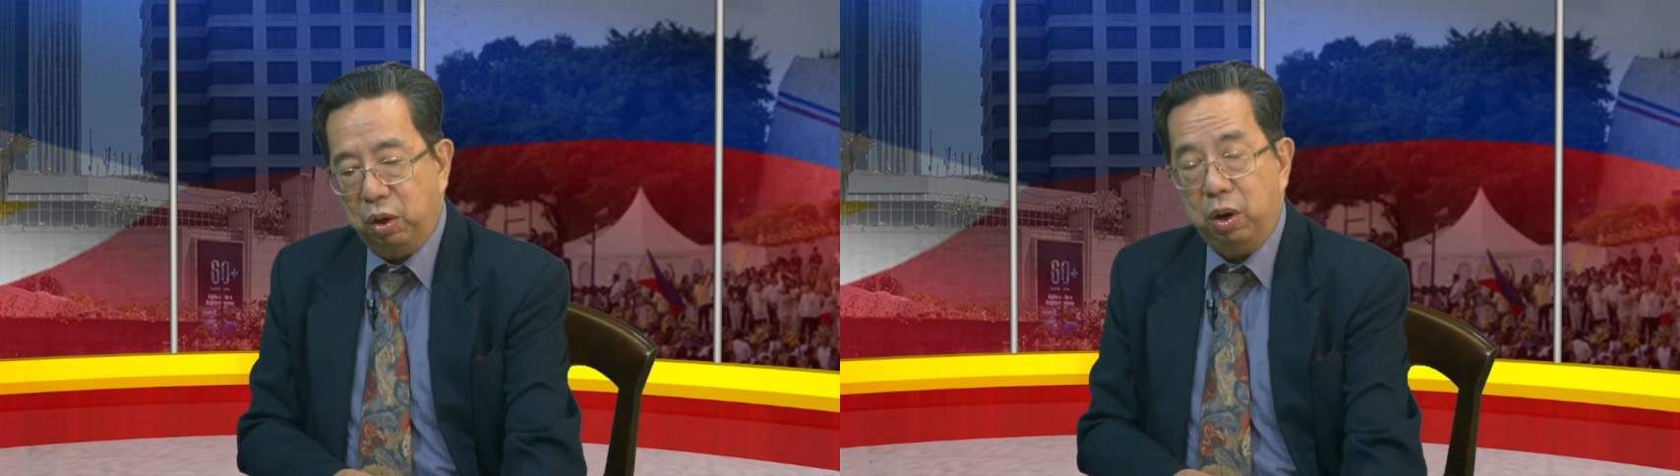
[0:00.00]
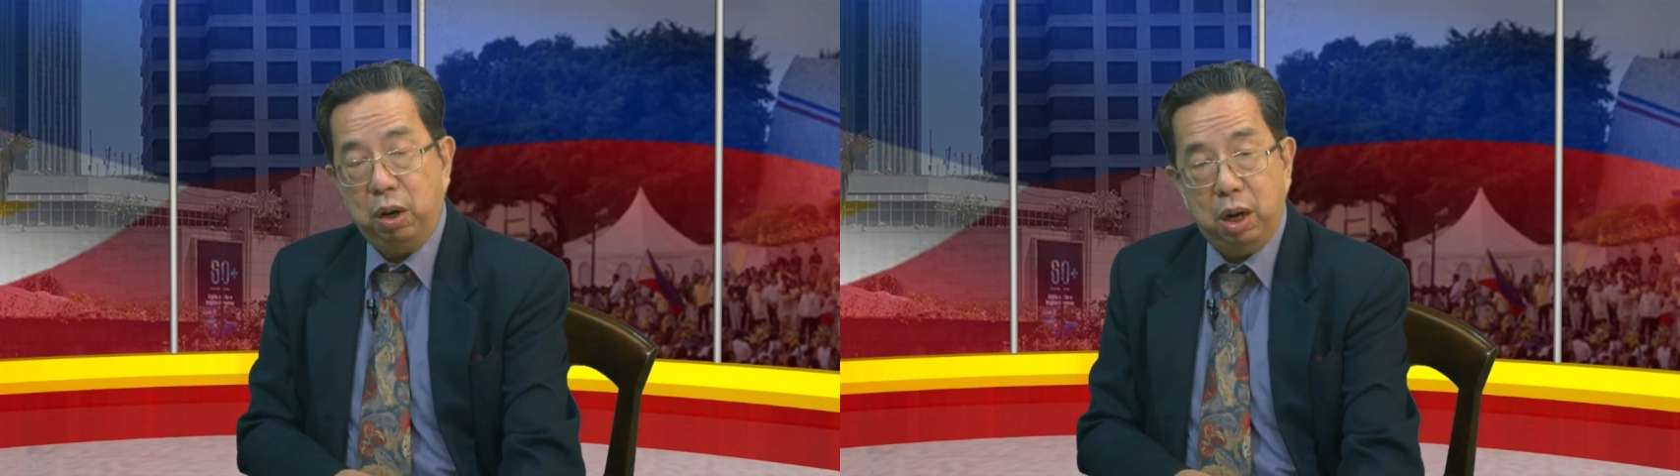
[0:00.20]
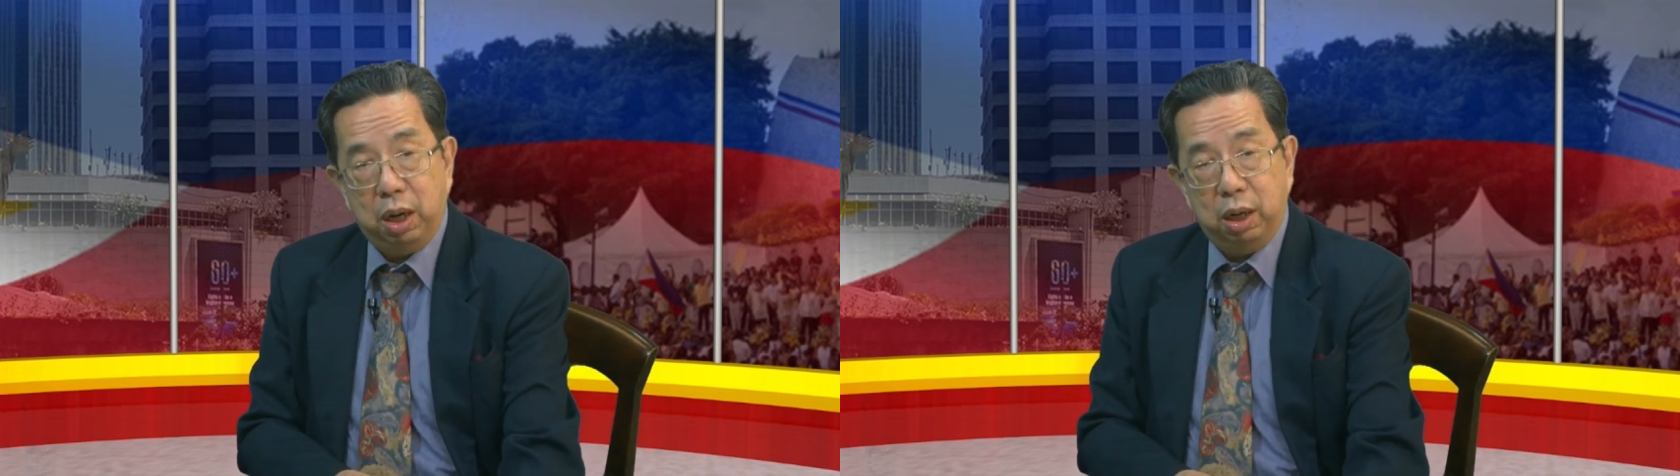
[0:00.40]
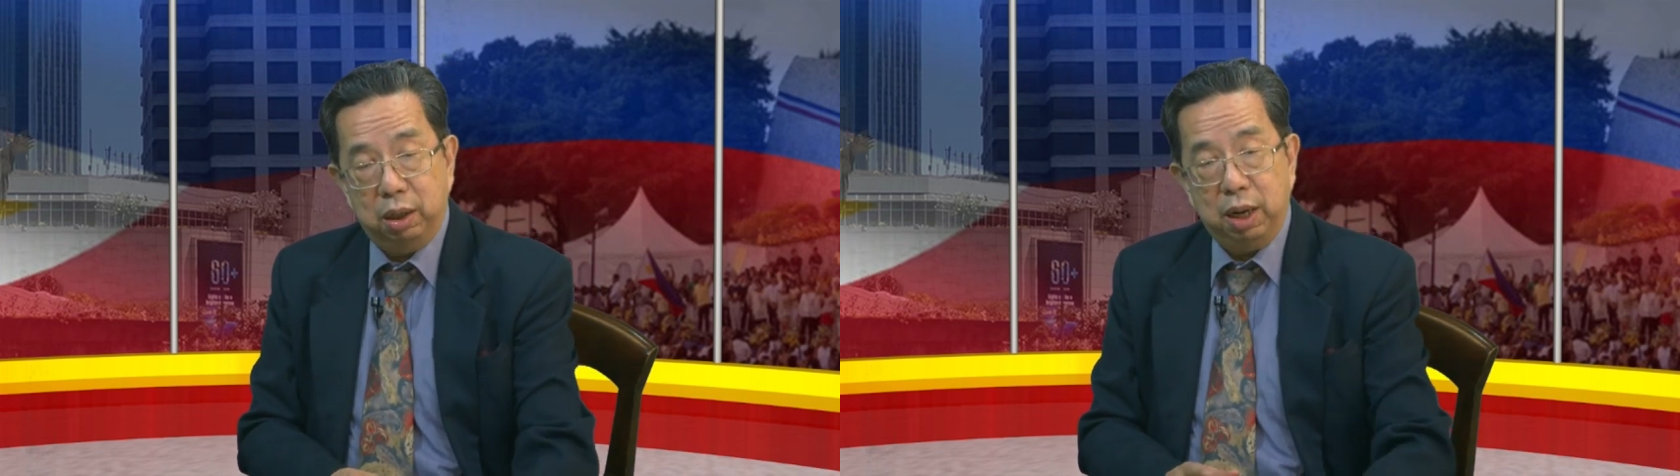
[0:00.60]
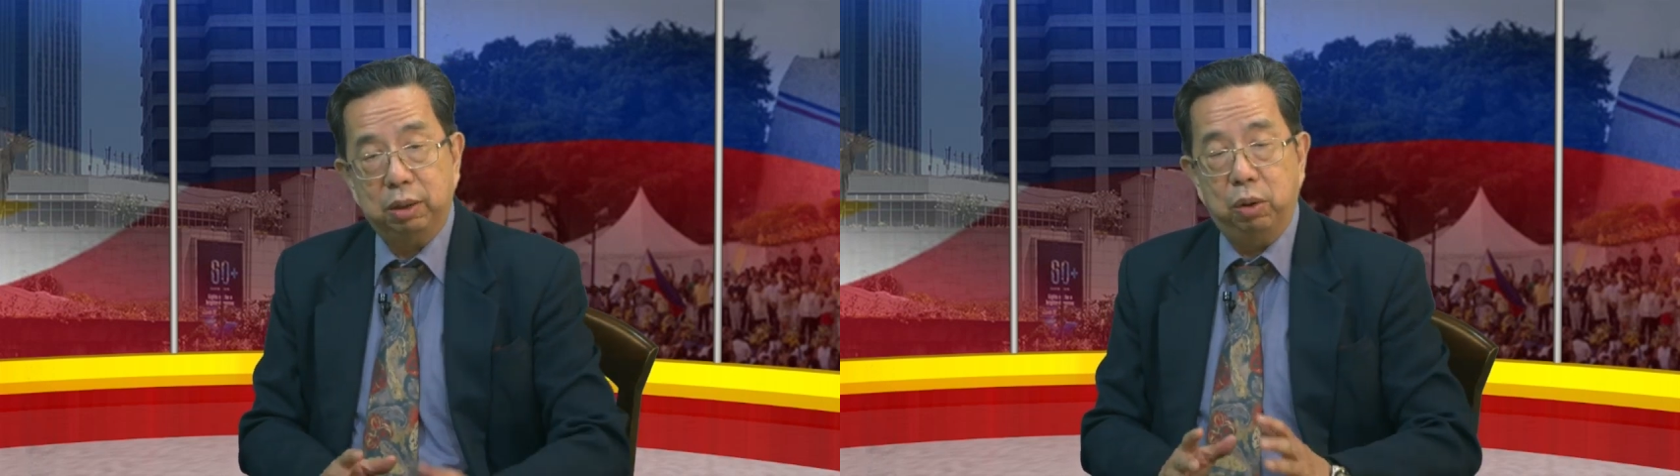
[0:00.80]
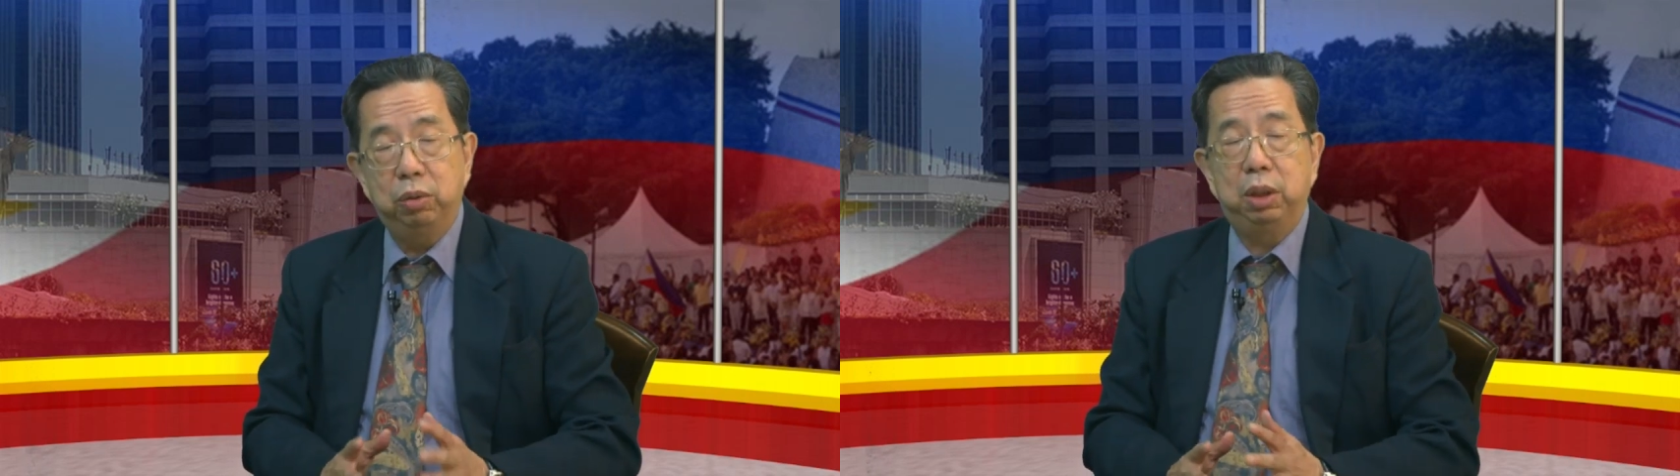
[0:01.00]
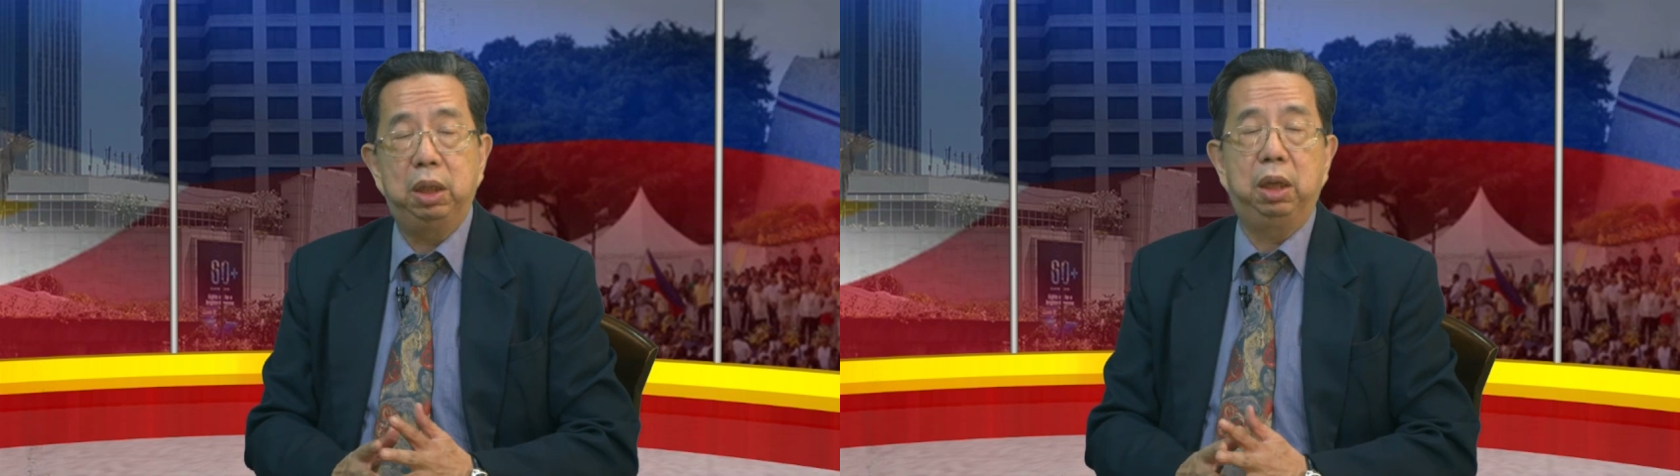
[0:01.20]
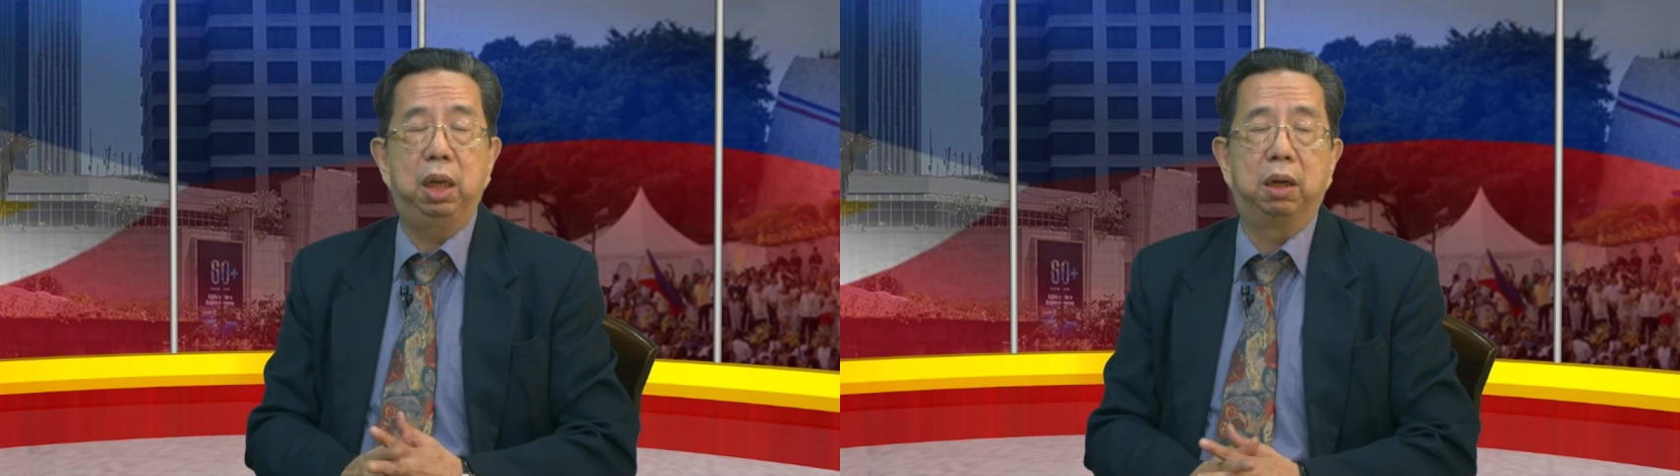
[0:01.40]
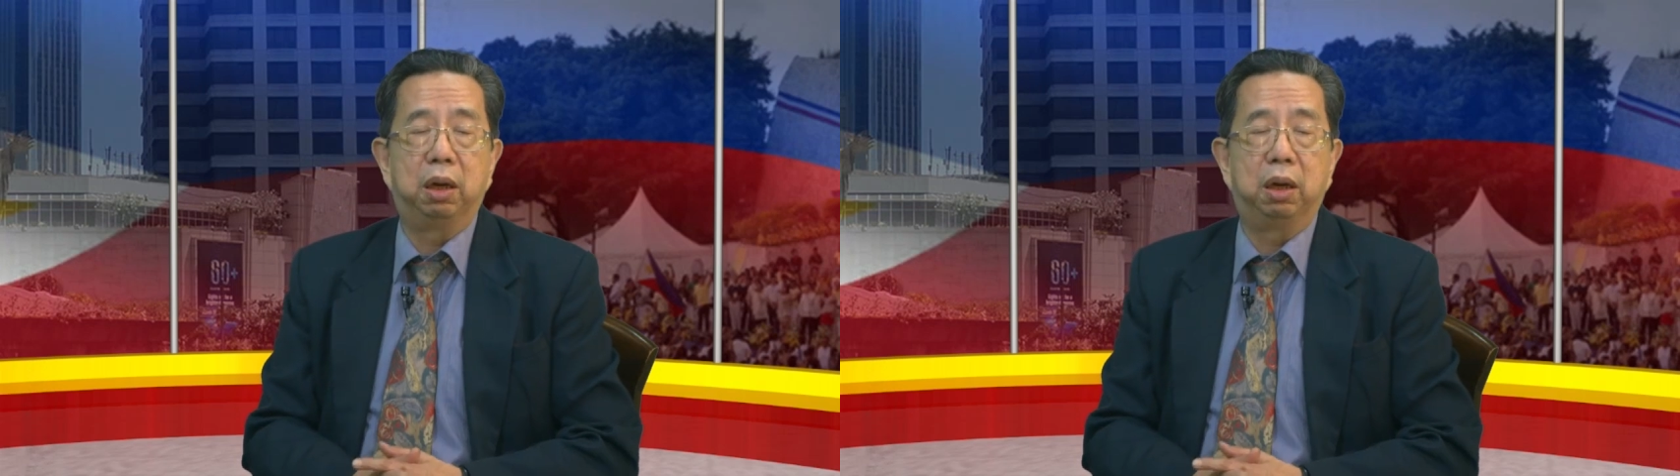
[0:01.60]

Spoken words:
are not only